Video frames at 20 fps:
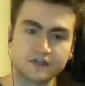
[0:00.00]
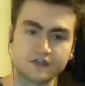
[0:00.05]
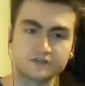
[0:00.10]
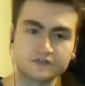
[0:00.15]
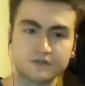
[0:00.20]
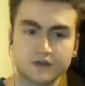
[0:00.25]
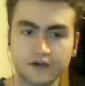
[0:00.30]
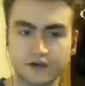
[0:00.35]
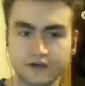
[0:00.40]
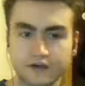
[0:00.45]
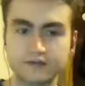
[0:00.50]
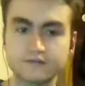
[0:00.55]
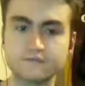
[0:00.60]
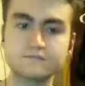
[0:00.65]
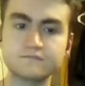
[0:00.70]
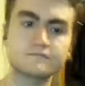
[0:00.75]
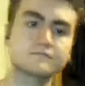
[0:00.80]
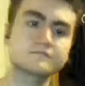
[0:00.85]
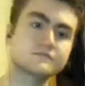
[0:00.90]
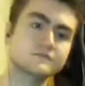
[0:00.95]
one. All right,
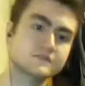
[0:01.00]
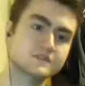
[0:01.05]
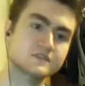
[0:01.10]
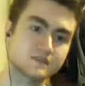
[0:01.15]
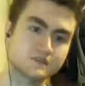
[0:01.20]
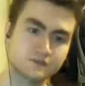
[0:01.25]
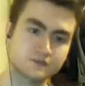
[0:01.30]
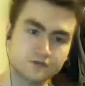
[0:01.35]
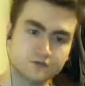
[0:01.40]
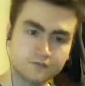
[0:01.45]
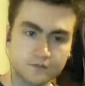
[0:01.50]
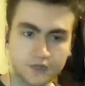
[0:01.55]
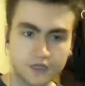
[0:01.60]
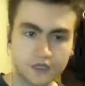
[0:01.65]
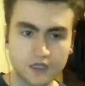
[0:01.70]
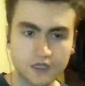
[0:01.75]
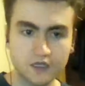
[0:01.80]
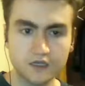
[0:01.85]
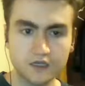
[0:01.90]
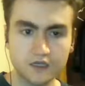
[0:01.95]
sounds good.
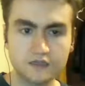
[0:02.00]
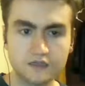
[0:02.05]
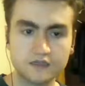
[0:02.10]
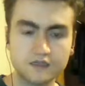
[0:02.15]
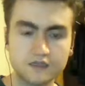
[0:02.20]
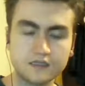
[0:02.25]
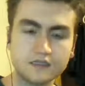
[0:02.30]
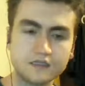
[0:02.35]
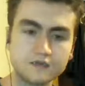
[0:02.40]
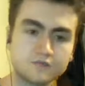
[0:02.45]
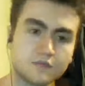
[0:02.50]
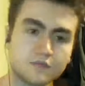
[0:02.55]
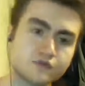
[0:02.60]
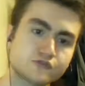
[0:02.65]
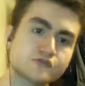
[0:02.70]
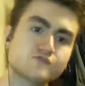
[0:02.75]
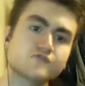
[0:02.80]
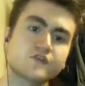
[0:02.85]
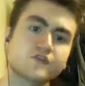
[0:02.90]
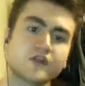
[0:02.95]
The
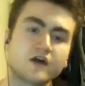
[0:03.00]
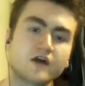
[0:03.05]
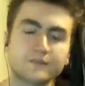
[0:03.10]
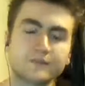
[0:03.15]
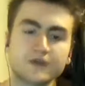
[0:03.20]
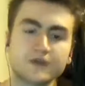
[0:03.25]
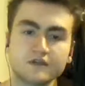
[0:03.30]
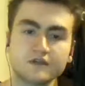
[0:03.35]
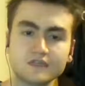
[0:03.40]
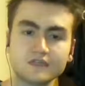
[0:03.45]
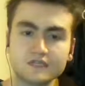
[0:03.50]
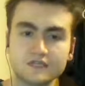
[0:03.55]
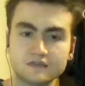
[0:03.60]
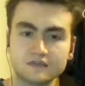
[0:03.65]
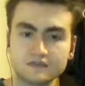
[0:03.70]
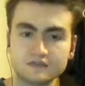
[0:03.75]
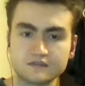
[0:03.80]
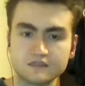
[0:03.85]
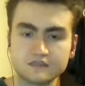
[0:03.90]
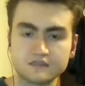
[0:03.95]
Mojo phenomenon
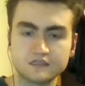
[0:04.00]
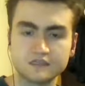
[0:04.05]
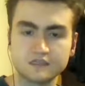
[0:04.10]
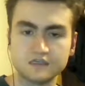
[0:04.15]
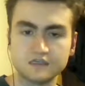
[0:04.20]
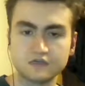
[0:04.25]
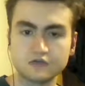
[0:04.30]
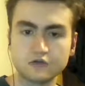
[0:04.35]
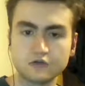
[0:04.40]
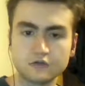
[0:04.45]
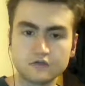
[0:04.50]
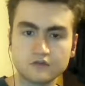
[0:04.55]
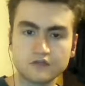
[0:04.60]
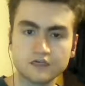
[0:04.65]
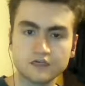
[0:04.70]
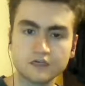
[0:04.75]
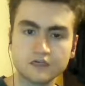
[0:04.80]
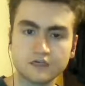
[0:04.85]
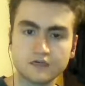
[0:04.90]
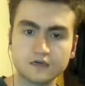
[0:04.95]
is the
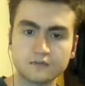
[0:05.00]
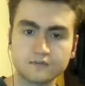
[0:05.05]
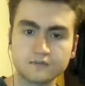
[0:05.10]
currently